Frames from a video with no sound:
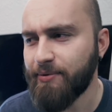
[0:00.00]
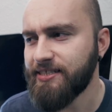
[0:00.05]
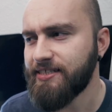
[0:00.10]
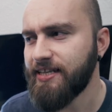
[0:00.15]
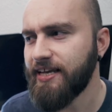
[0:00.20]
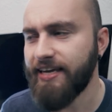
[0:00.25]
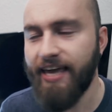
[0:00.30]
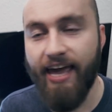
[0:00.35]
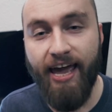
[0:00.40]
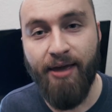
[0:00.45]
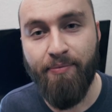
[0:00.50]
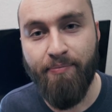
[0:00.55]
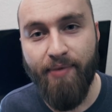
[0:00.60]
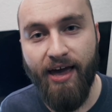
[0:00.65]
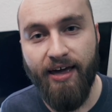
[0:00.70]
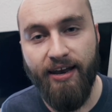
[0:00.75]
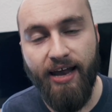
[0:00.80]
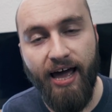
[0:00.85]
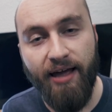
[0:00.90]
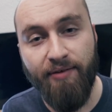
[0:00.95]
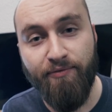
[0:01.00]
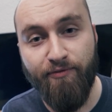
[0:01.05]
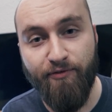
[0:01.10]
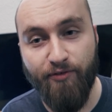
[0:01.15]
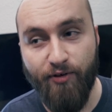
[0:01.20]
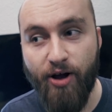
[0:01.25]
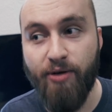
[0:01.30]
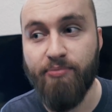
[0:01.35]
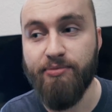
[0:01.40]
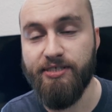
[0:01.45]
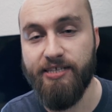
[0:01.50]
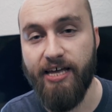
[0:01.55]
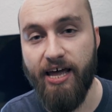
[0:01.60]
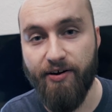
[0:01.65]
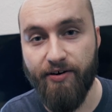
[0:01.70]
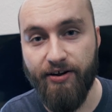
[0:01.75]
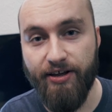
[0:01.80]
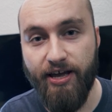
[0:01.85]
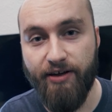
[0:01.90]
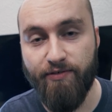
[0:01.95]
He's like, hey man, I'm from
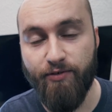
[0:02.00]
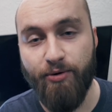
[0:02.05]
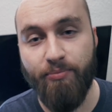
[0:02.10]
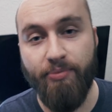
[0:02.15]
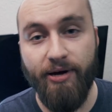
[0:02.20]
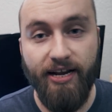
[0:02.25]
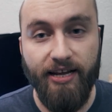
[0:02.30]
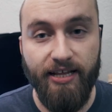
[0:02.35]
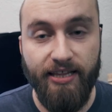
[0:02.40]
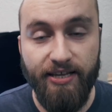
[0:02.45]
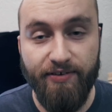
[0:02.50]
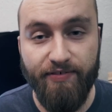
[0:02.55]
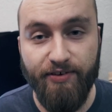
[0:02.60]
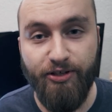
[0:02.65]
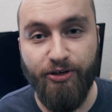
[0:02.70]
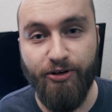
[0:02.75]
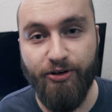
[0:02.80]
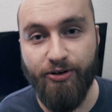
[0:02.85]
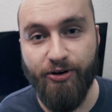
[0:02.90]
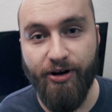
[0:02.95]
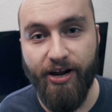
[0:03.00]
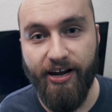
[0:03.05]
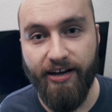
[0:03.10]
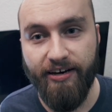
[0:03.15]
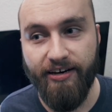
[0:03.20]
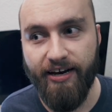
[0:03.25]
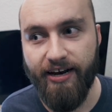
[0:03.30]
Sarajevo but I live in Ukraine.